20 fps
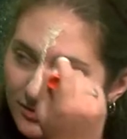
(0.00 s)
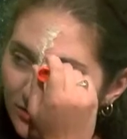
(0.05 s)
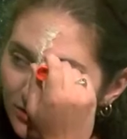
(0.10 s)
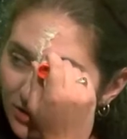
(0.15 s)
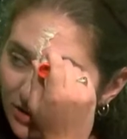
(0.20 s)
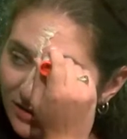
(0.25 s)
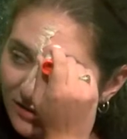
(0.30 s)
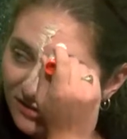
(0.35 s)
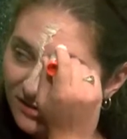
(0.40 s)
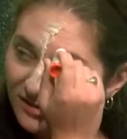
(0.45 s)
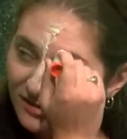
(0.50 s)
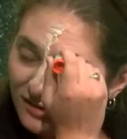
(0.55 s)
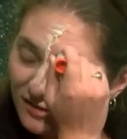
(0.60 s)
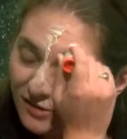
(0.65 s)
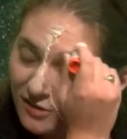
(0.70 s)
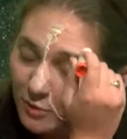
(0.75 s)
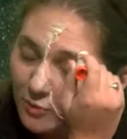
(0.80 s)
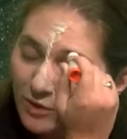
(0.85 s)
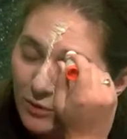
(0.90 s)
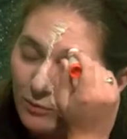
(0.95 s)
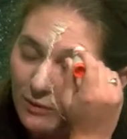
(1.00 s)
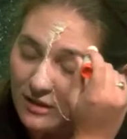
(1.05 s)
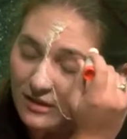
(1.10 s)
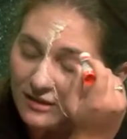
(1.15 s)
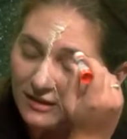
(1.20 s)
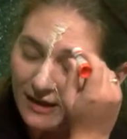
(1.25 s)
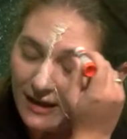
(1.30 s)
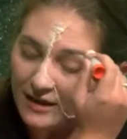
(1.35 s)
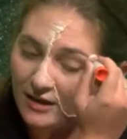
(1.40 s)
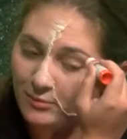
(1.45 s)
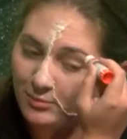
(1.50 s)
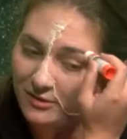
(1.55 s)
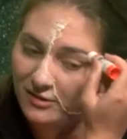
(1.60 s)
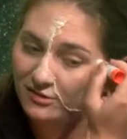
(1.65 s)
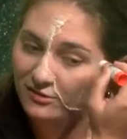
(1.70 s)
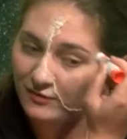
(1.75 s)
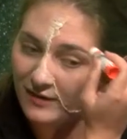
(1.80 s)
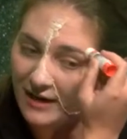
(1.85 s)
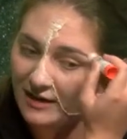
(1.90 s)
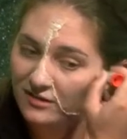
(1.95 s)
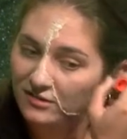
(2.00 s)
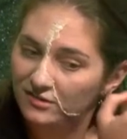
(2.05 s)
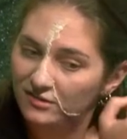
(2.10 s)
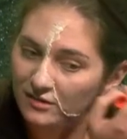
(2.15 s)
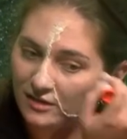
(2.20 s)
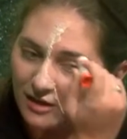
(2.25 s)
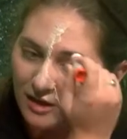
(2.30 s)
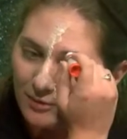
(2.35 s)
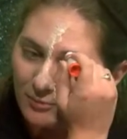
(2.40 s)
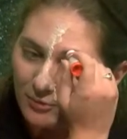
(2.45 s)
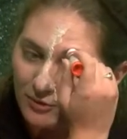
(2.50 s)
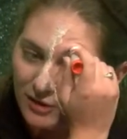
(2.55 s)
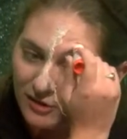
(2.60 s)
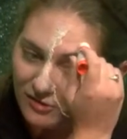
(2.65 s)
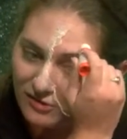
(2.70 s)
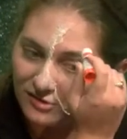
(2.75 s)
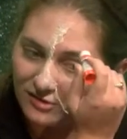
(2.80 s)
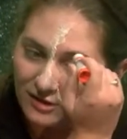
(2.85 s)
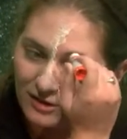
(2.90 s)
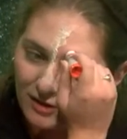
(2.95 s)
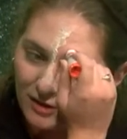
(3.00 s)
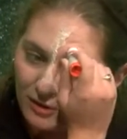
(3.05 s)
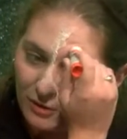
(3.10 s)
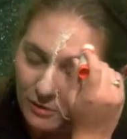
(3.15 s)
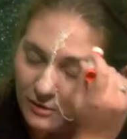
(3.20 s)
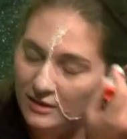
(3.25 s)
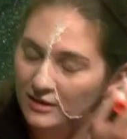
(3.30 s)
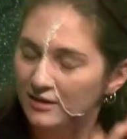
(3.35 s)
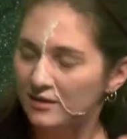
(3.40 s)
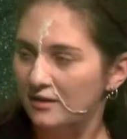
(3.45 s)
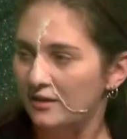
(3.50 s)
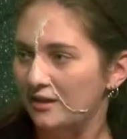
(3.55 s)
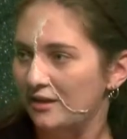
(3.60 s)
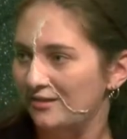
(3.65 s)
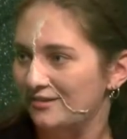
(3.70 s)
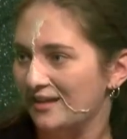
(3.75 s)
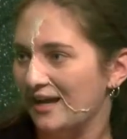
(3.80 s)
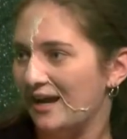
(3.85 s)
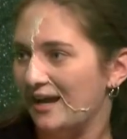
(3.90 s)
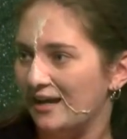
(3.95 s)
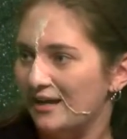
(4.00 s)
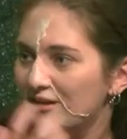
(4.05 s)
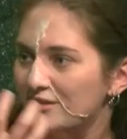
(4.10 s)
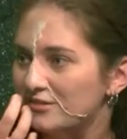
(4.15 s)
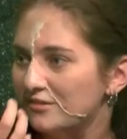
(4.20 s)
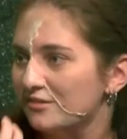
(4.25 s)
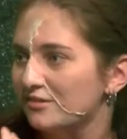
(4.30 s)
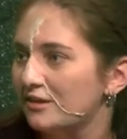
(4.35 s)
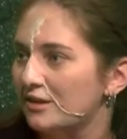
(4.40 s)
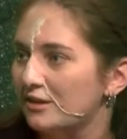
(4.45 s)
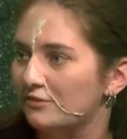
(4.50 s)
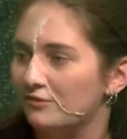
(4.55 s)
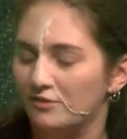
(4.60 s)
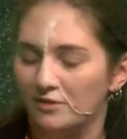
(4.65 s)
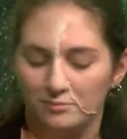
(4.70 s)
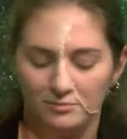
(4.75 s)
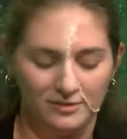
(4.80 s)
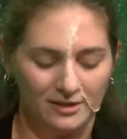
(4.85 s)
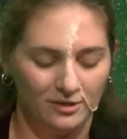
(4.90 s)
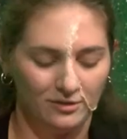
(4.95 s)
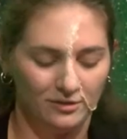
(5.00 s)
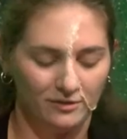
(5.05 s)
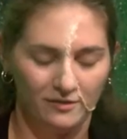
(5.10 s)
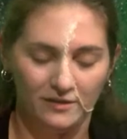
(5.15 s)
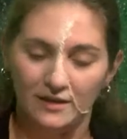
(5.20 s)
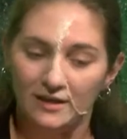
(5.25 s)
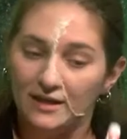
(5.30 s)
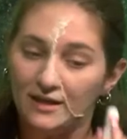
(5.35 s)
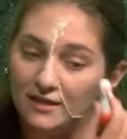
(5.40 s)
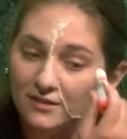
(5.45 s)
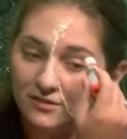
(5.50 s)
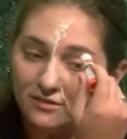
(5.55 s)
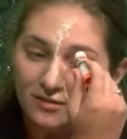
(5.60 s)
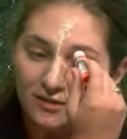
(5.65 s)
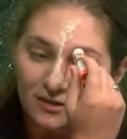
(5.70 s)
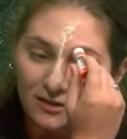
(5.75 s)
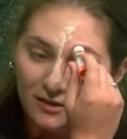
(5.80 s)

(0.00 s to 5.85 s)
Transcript: looks. So when we did Oedipus Rex a couple years ago, his eyes get ripped out at the end.